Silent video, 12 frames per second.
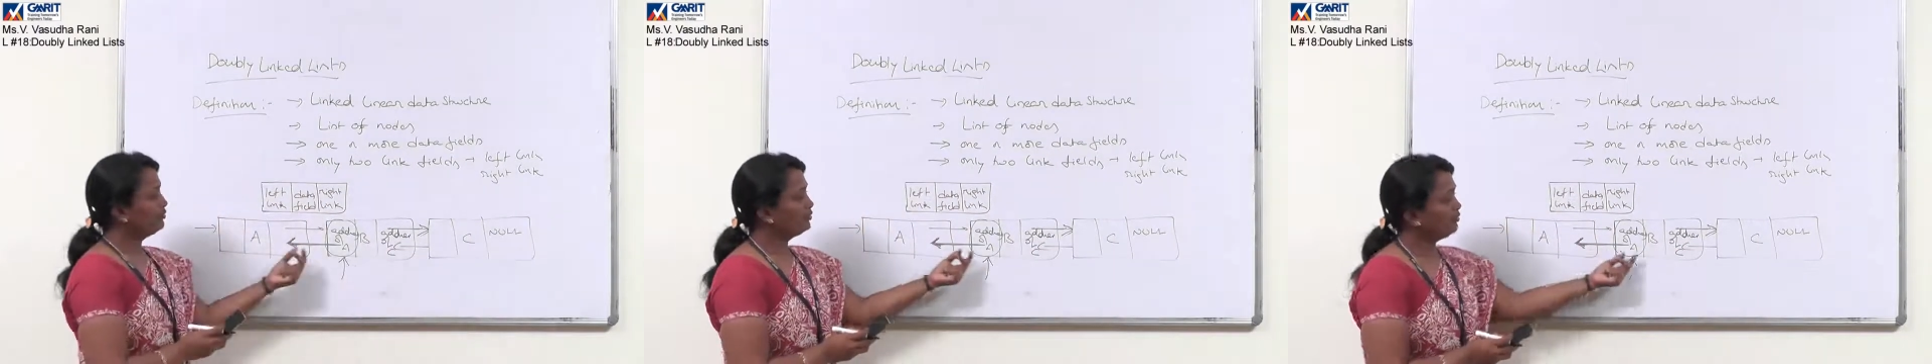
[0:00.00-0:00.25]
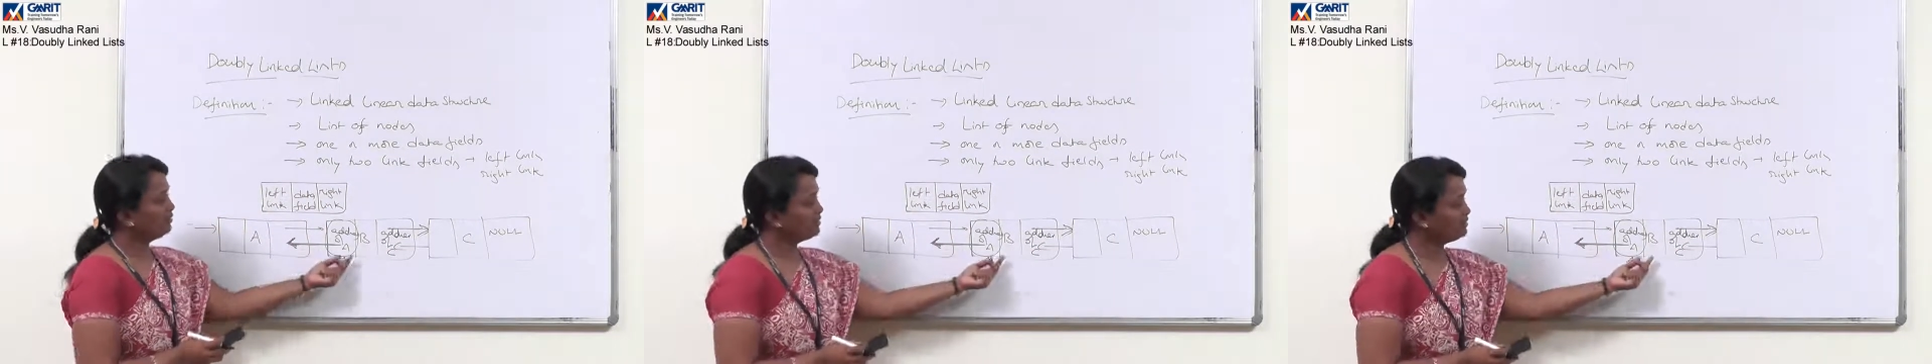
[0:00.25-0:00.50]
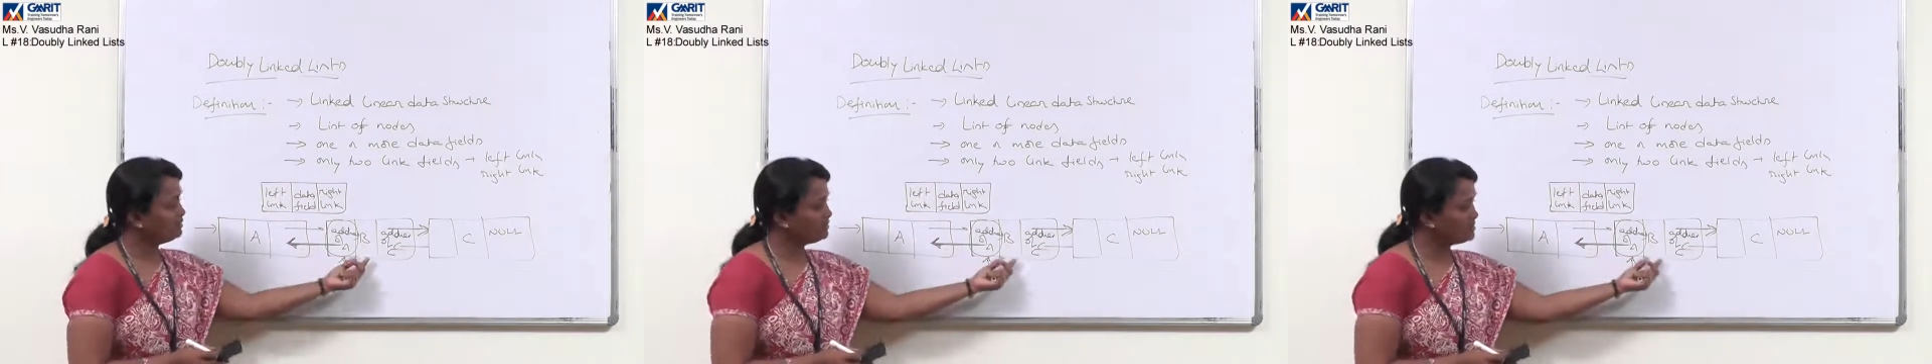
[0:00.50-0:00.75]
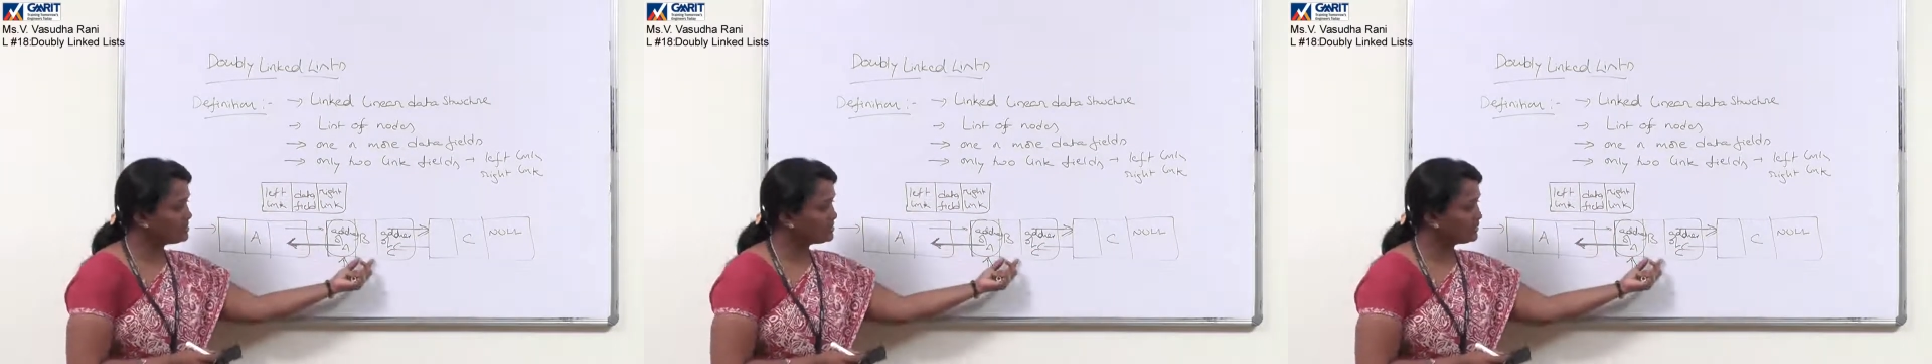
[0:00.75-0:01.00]
So with
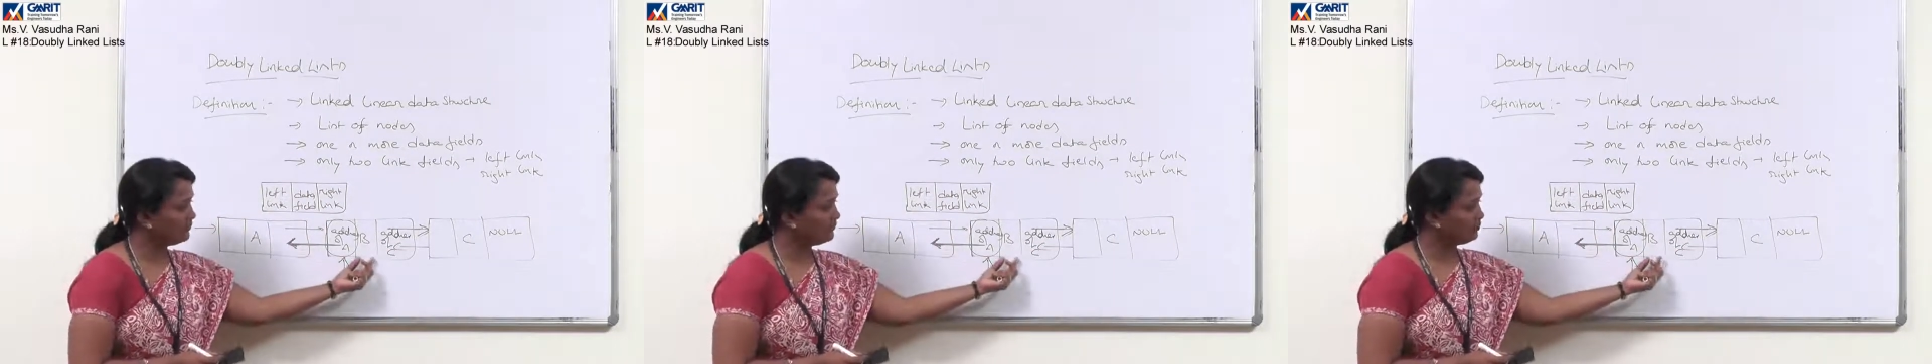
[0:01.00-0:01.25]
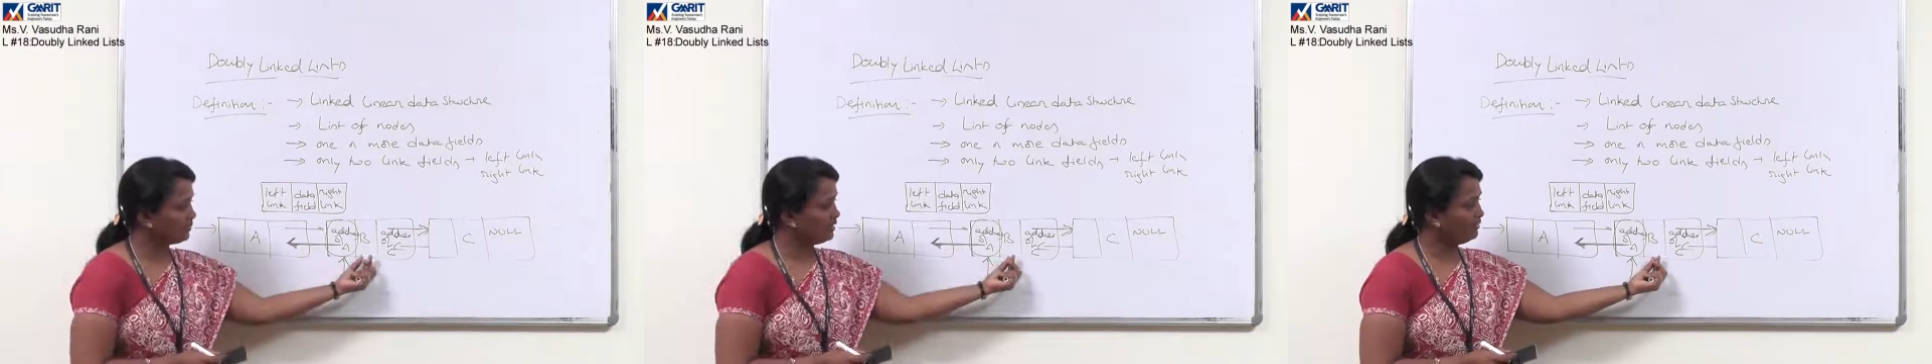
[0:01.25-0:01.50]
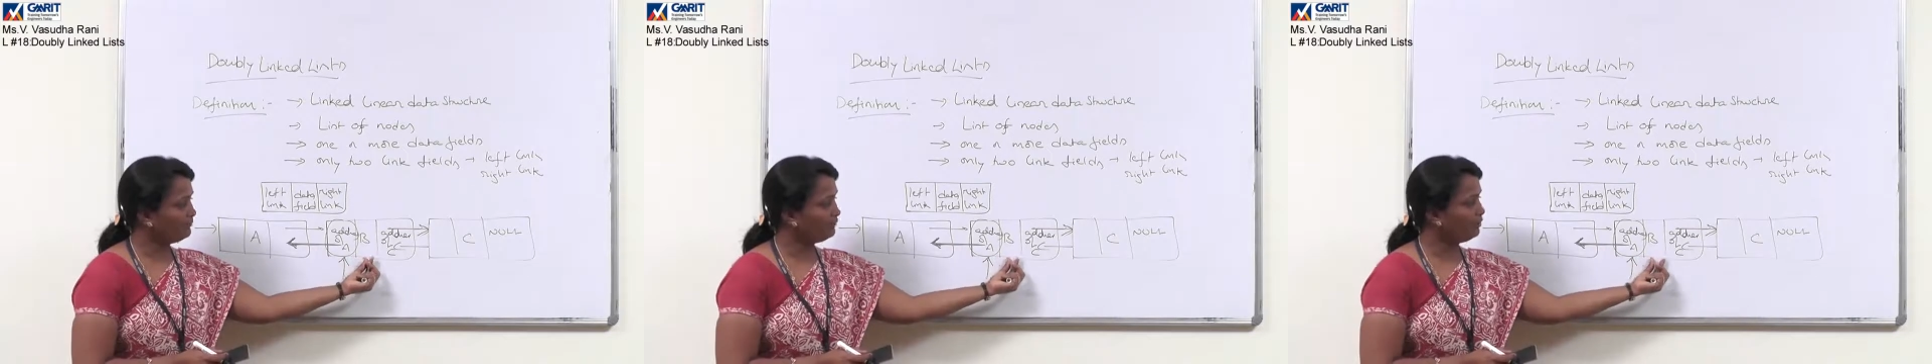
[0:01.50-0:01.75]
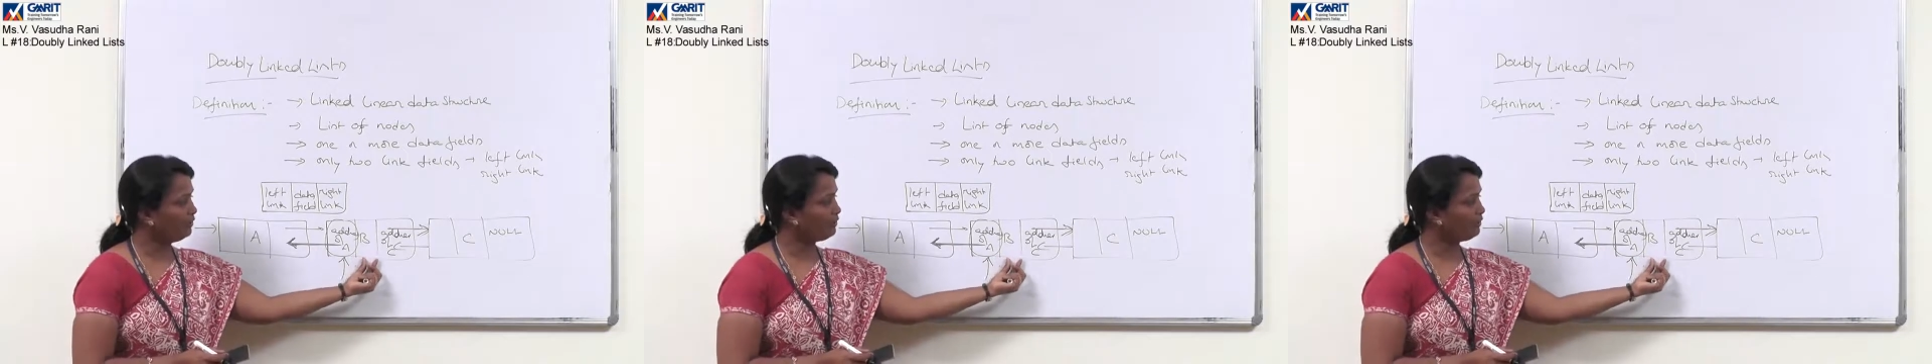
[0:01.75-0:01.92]
this, if you